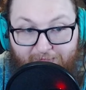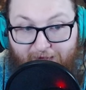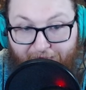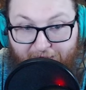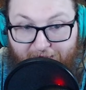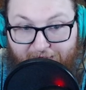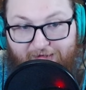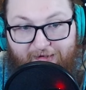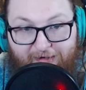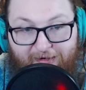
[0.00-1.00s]
Get these
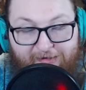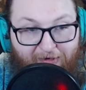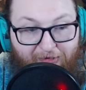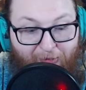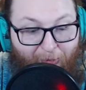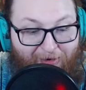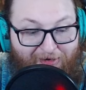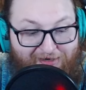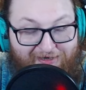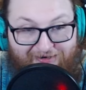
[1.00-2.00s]
instead of the quarter
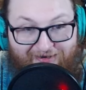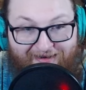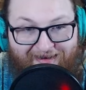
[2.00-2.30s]
century.